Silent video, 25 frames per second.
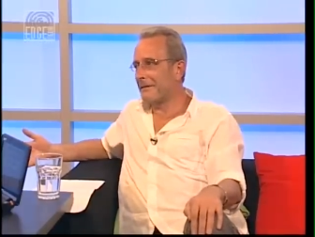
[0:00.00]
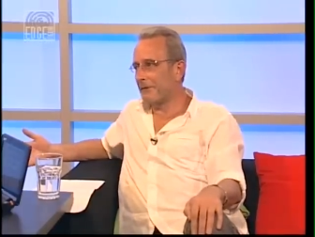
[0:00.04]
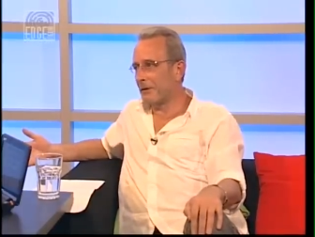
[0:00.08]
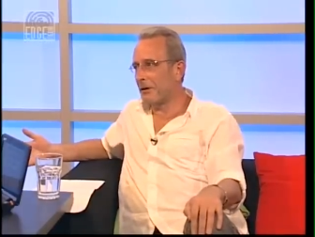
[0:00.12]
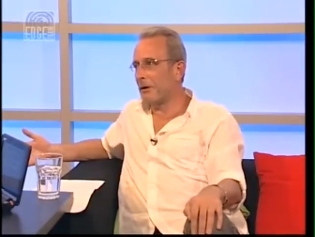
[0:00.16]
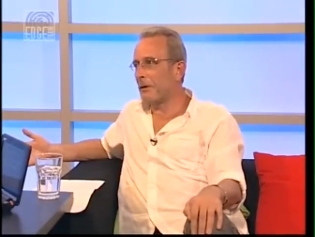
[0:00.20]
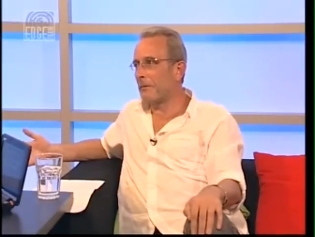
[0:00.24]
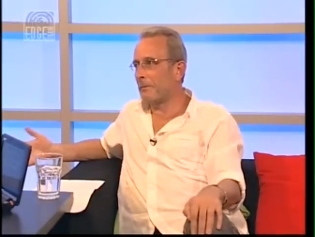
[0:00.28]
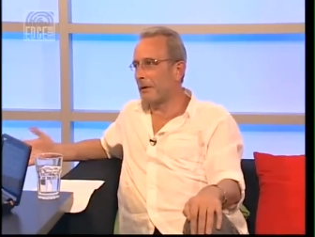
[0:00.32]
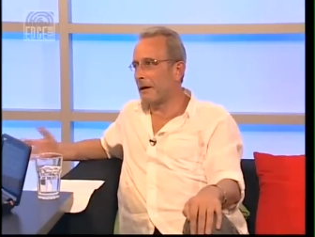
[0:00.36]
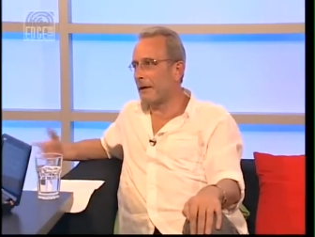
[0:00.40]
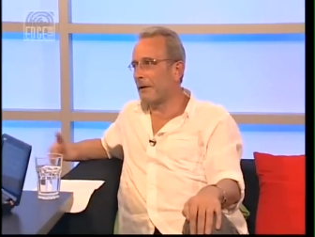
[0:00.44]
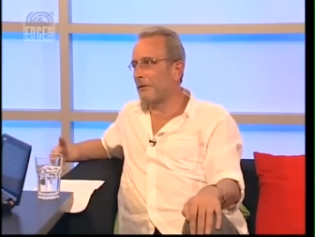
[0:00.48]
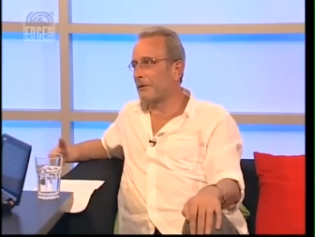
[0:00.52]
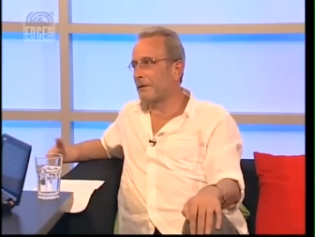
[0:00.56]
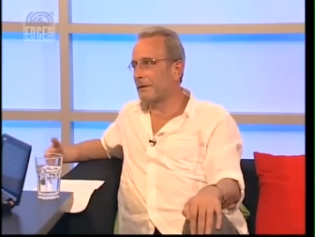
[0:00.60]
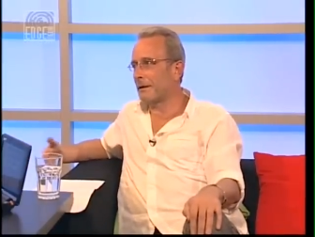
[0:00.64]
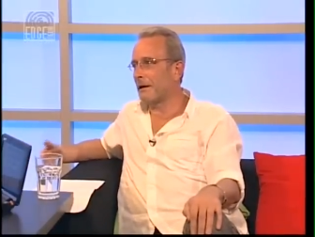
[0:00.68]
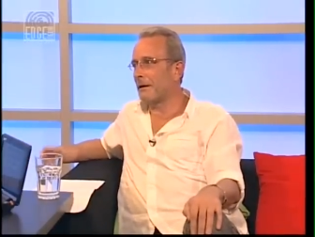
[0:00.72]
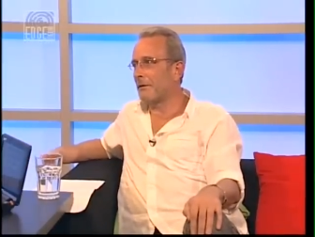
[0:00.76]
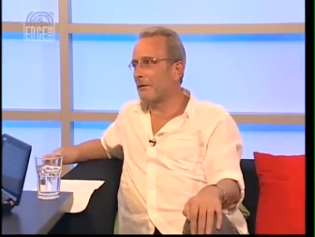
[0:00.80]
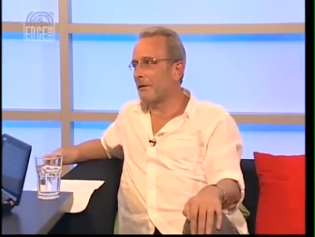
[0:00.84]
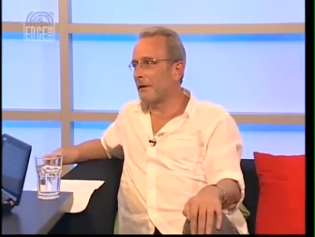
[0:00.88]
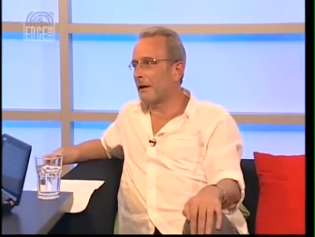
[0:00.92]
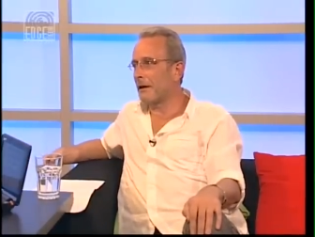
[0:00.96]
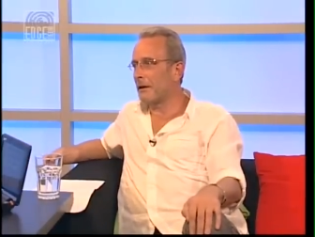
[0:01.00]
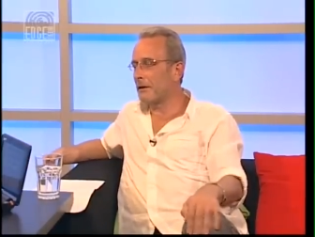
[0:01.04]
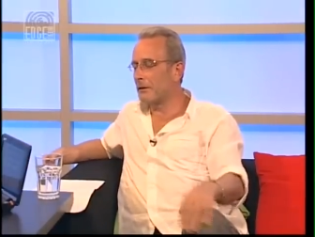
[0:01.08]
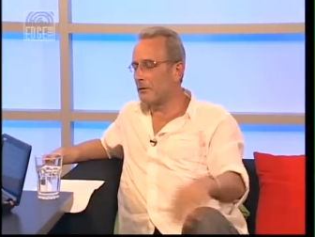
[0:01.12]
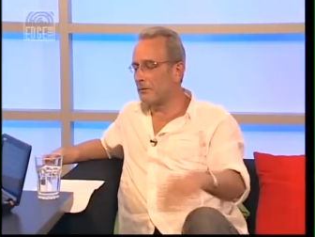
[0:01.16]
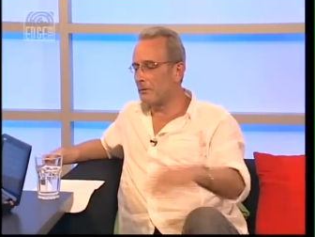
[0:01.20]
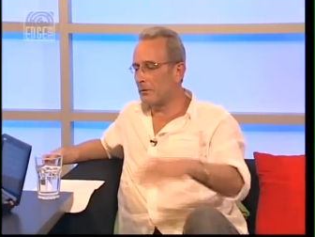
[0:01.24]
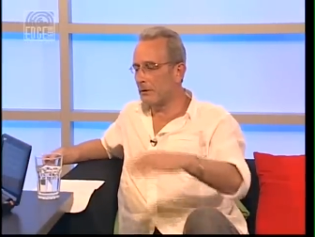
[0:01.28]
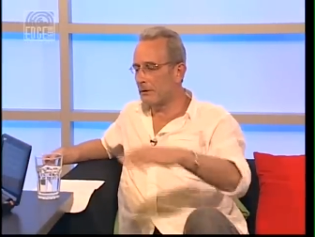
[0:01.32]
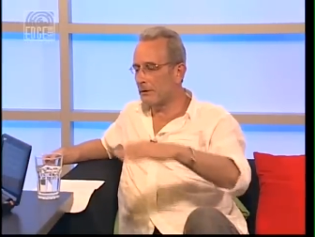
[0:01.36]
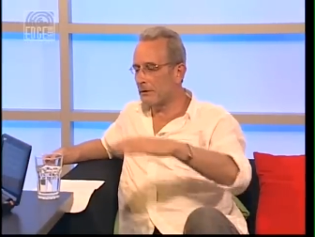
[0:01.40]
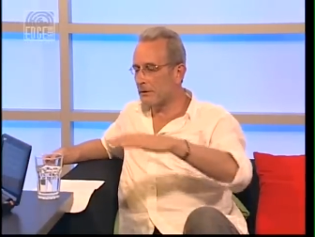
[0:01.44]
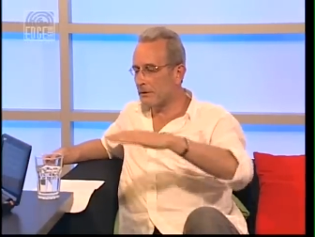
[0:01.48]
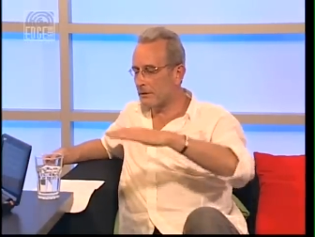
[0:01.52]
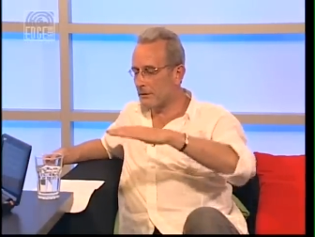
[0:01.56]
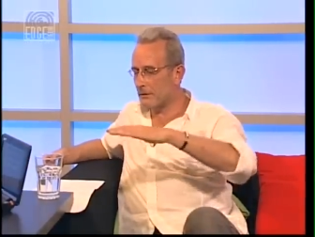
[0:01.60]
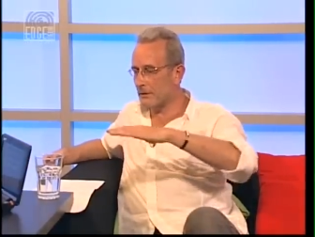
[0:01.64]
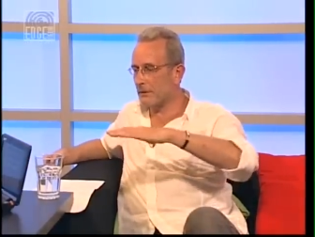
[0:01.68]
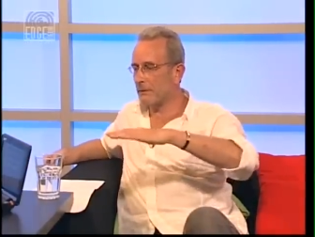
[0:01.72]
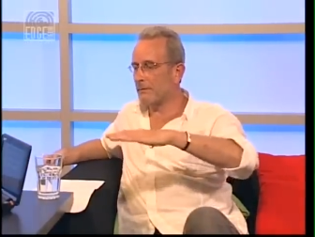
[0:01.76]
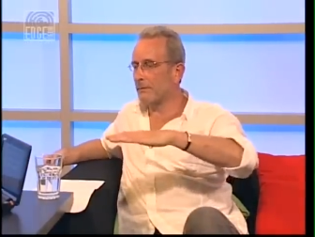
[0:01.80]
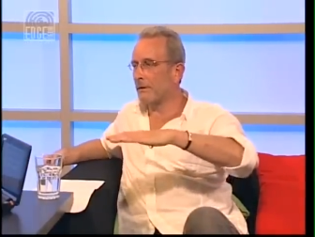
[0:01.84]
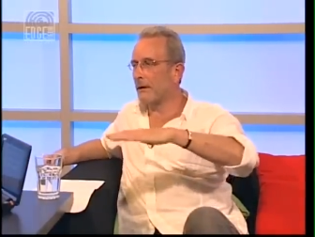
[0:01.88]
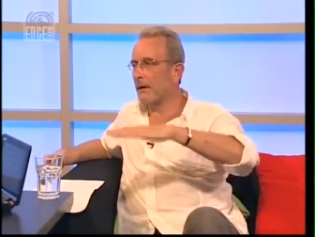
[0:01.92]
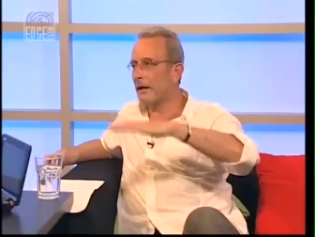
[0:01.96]
there are powers out there who will
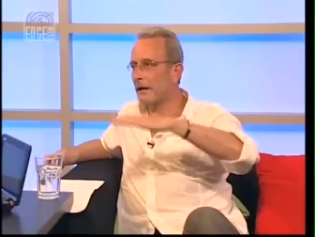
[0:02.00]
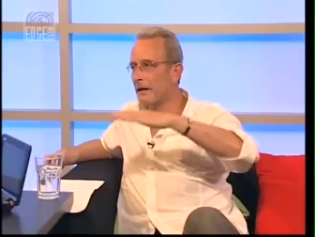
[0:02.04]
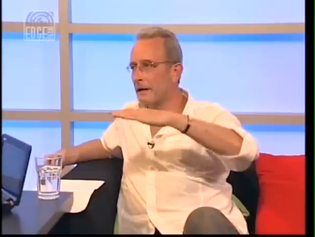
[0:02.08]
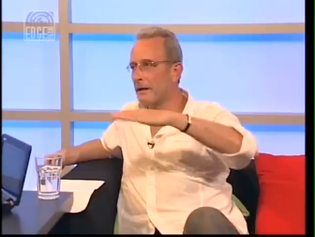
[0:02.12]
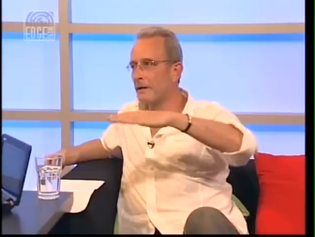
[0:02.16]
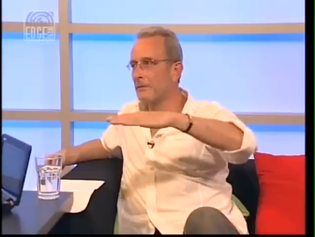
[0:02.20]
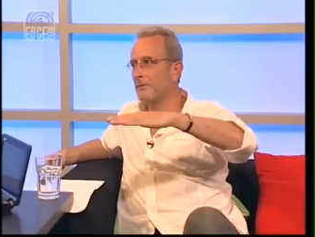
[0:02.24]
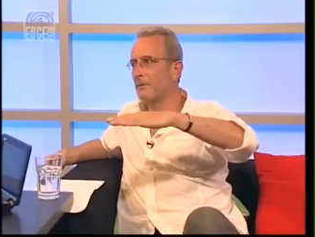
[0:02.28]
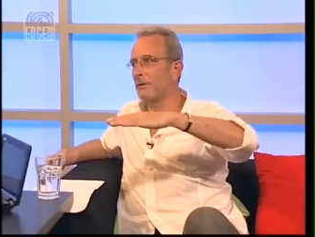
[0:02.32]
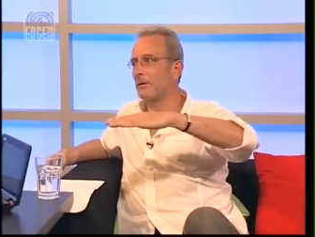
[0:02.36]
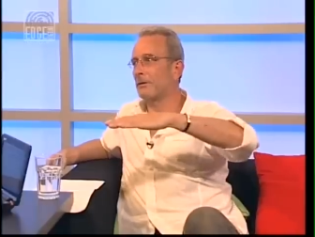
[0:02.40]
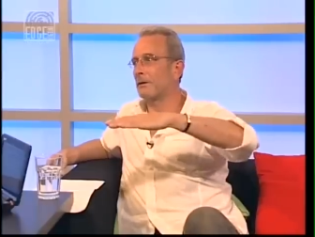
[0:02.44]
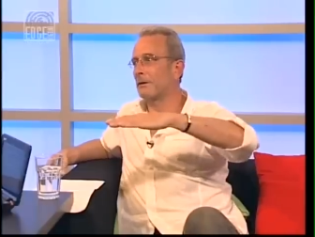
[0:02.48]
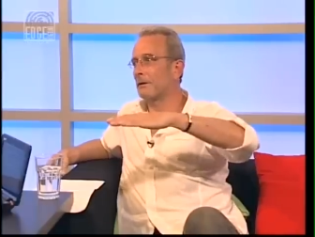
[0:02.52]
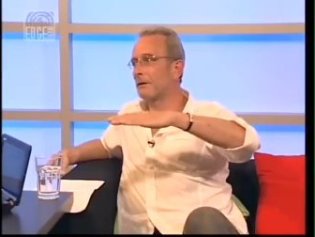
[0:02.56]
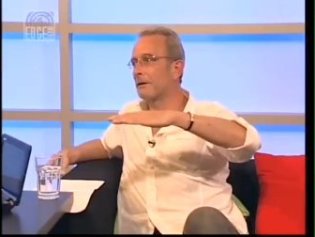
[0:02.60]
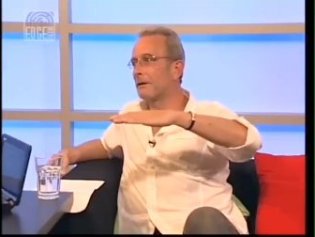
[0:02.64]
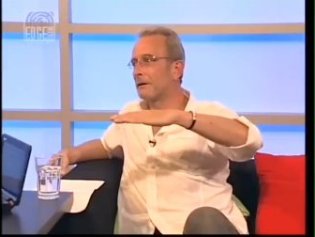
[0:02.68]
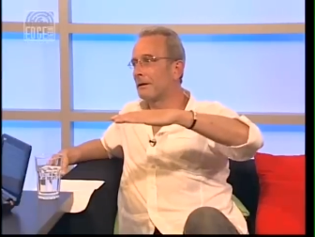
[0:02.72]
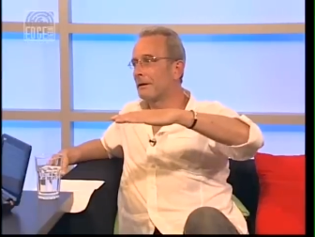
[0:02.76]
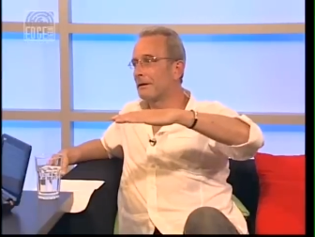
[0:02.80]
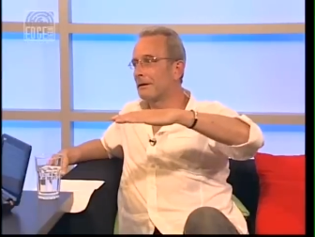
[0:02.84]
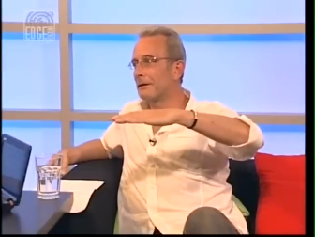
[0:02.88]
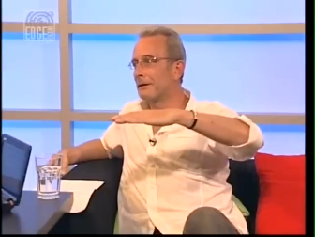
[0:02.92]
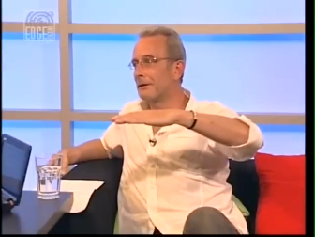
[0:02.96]
stop anyone